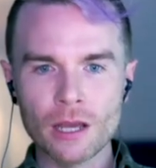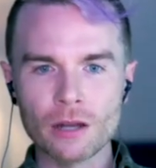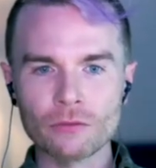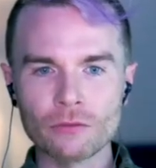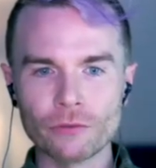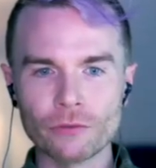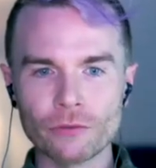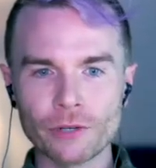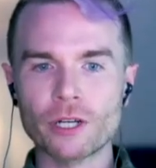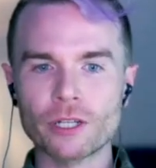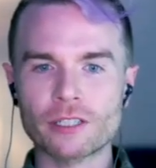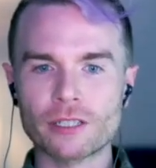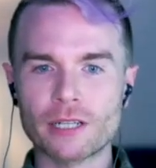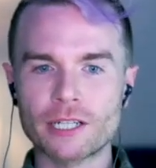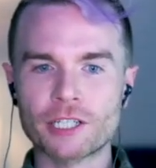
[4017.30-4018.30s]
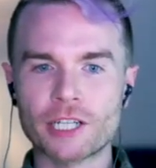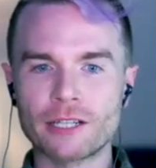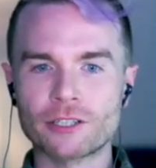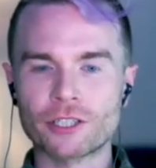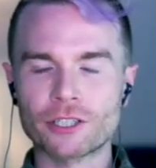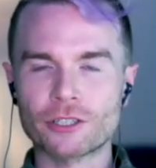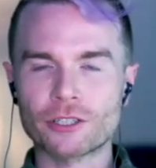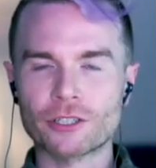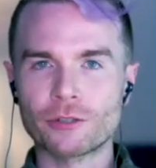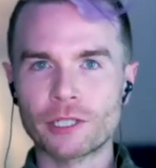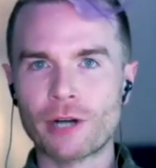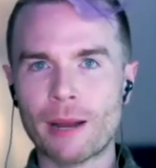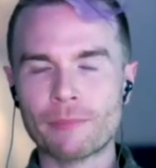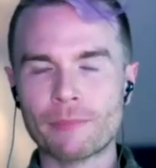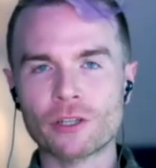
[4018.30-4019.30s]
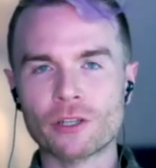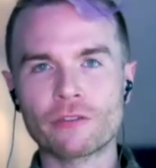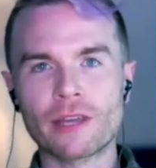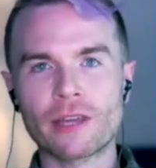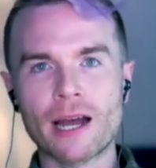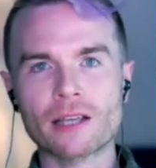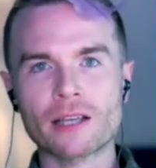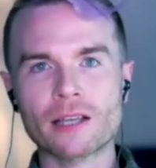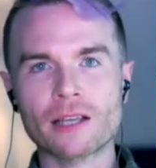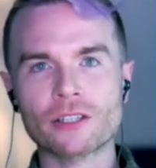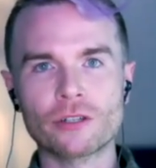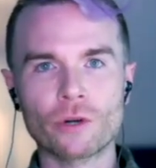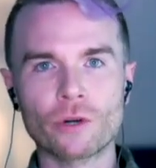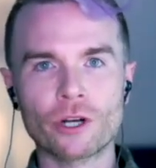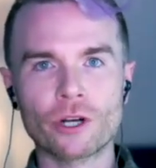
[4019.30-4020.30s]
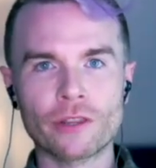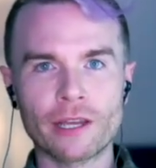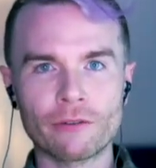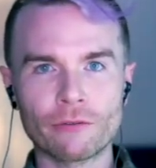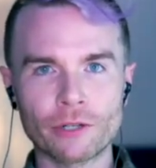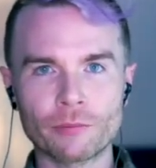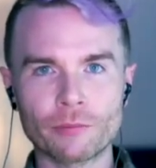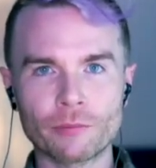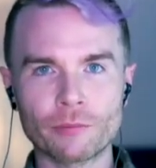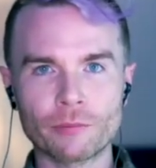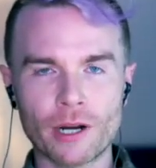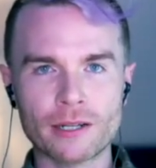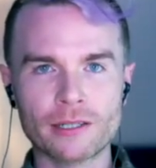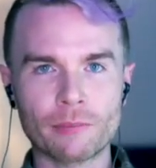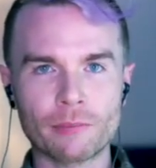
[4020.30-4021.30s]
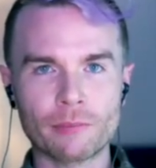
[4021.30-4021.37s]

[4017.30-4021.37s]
Real world design challenges could be a trap. So if they ask you to work on their real product, they're